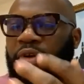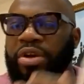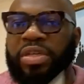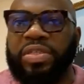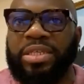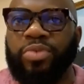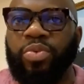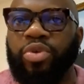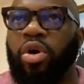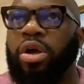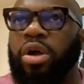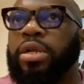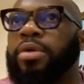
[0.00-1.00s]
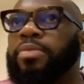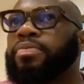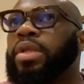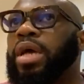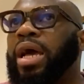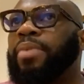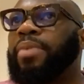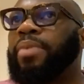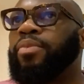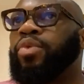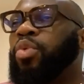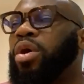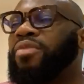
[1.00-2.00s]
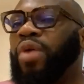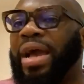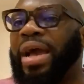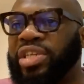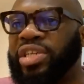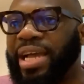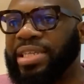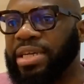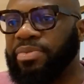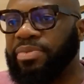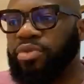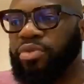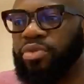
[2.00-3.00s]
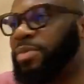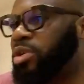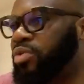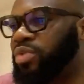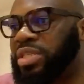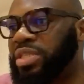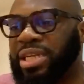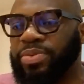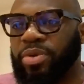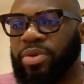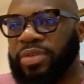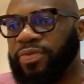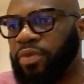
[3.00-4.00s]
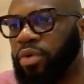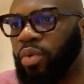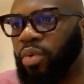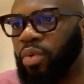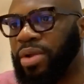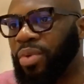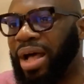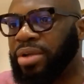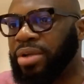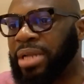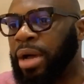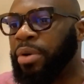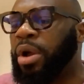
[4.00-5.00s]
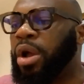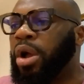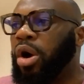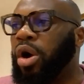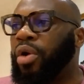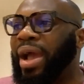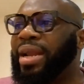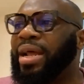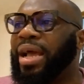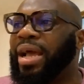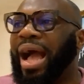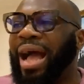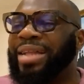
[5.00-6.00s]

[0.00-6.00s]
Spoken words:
You know, for instance, we work for IGIHMO. They've been on retainers with us for quite a while now, all right?